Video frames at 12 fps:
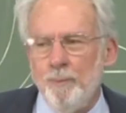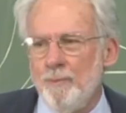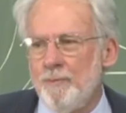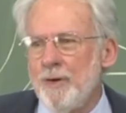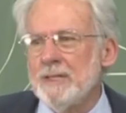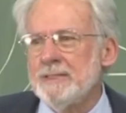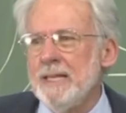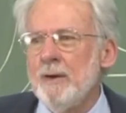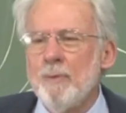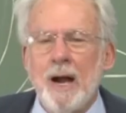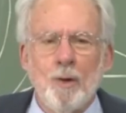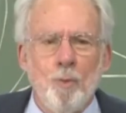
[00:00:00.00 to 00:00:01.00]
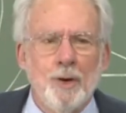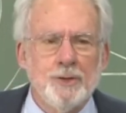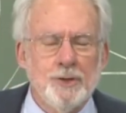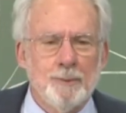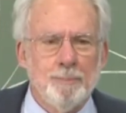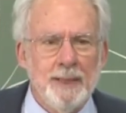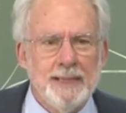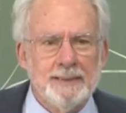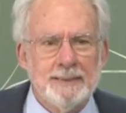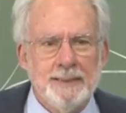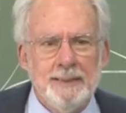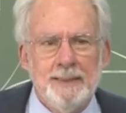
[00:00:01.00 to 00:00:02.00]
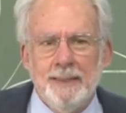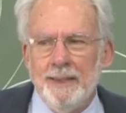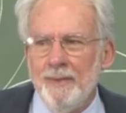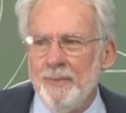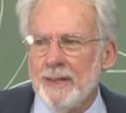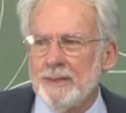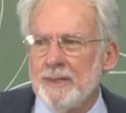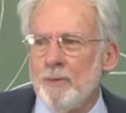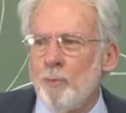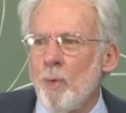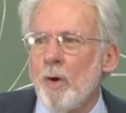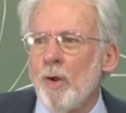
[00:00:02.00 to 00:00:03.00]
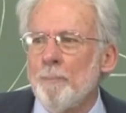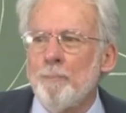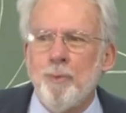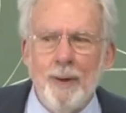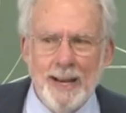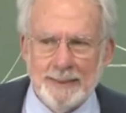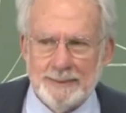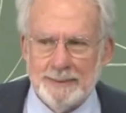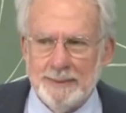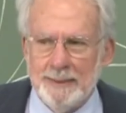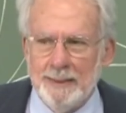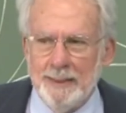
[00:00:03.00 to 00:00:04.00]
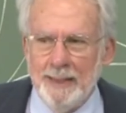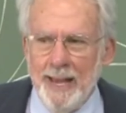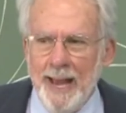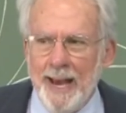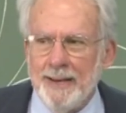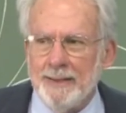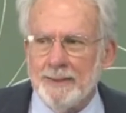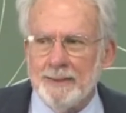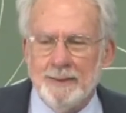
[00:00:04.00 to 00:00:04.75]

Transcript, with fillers: first Iraq war took place, that the world press had,